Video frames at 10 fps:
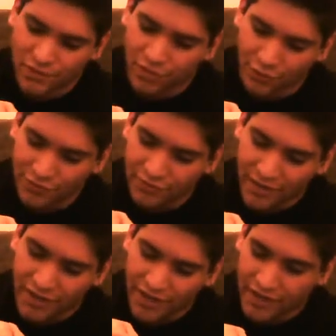closed
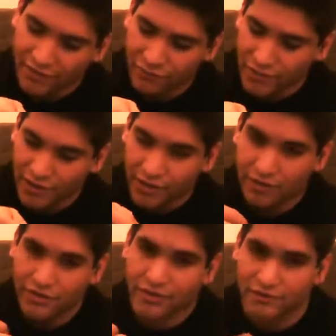my hand really
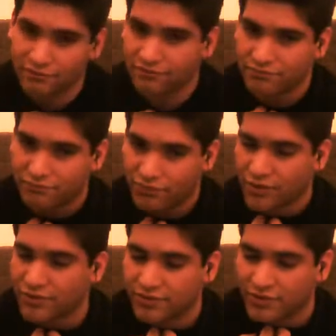hard and
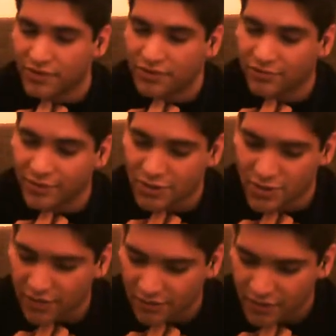pressed it against my
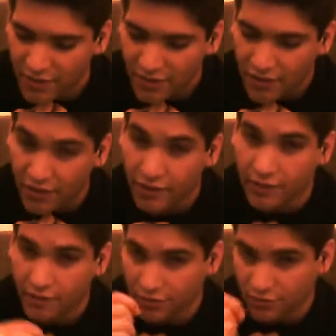chest,
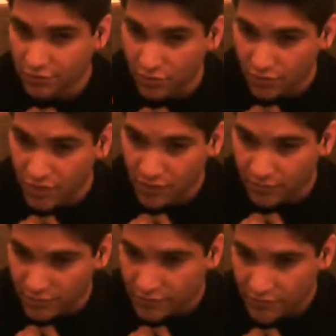like, you
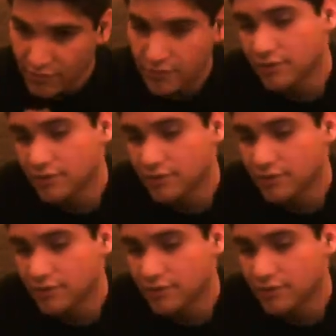keep it.